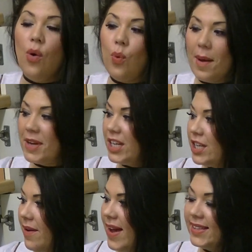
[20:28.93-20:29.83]
What I'm going
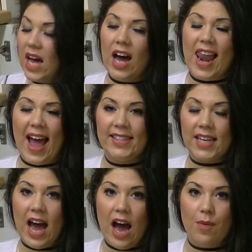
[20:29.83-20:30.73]
to do is I'll
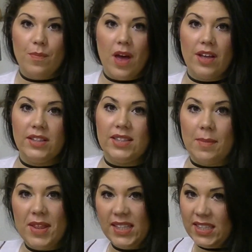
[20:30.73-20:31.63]
add
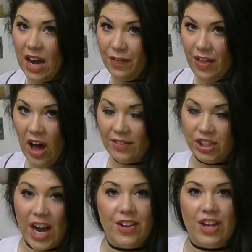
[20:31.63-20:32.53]
some of the stuff that I've
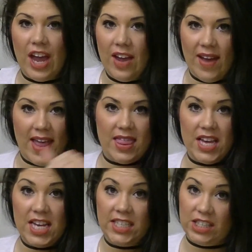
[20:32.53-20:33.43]
shown you in
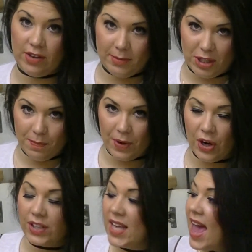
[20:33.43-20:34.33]
the description
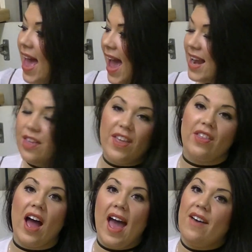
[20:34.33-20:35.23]
box. Anything
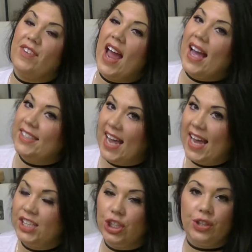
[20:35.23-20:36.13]
that I haven't
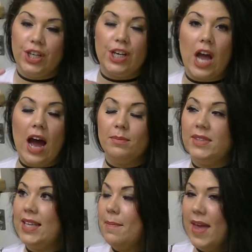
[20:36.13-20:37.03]
added, you can
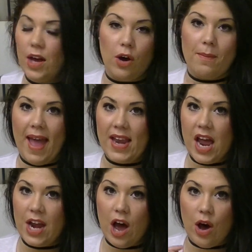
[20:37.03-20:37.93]
send me a comment
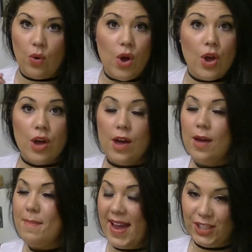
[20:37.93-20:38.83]
and I'll
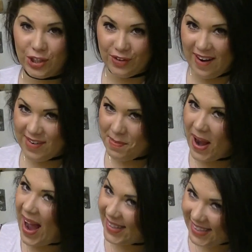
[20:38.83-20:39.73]
make sure I
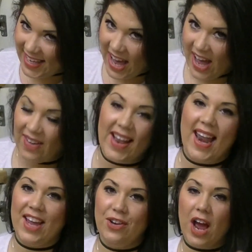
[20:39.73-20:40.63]
reply to you and
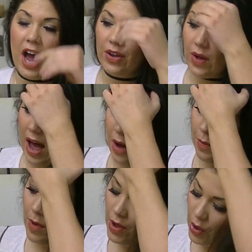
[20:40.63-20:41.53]
let you know